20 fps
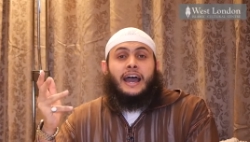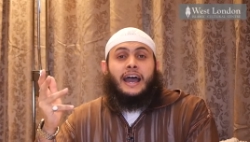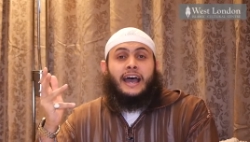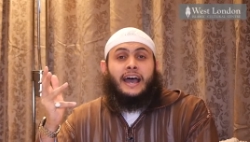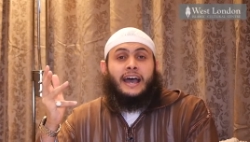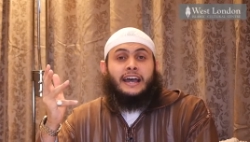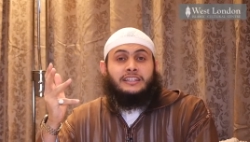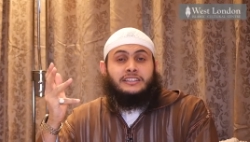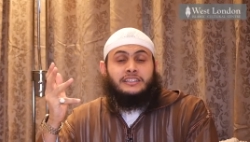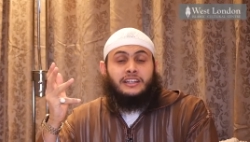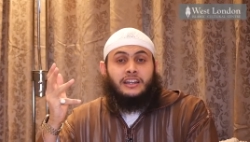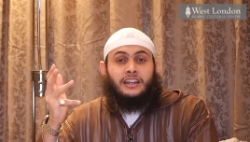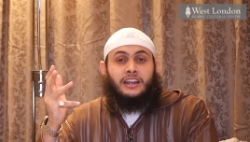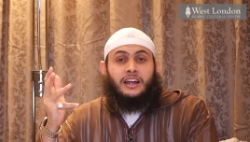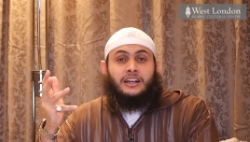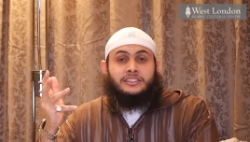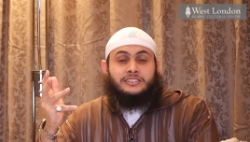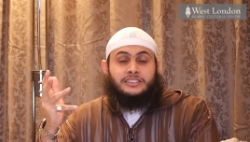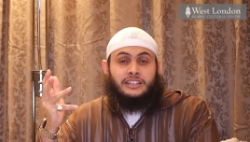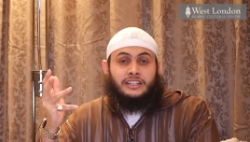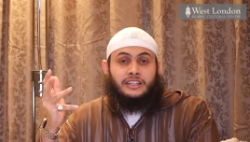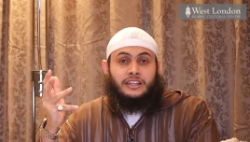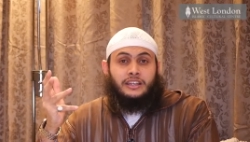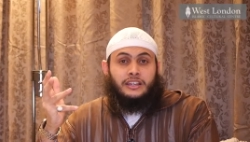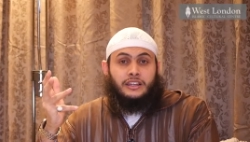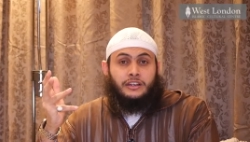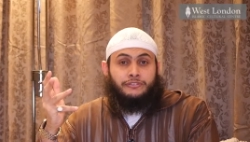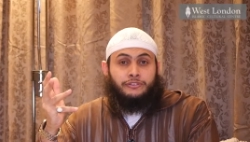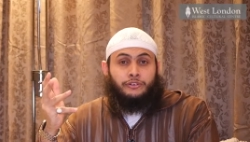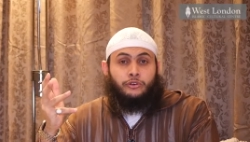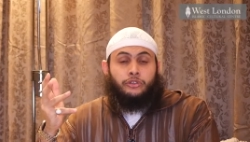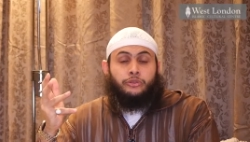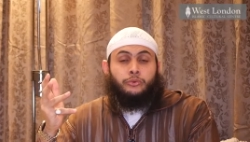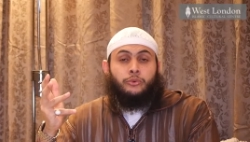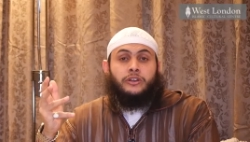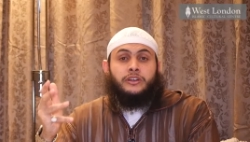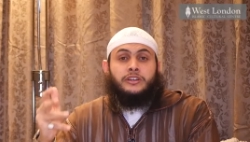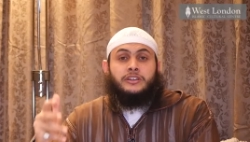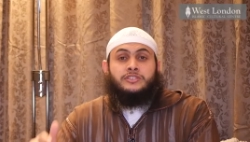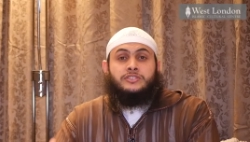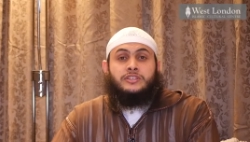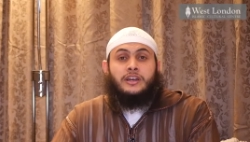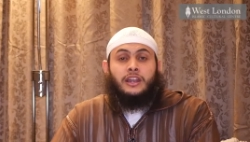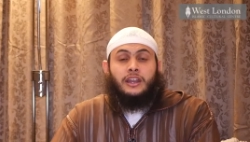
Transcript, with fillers: and lastly the fourth one is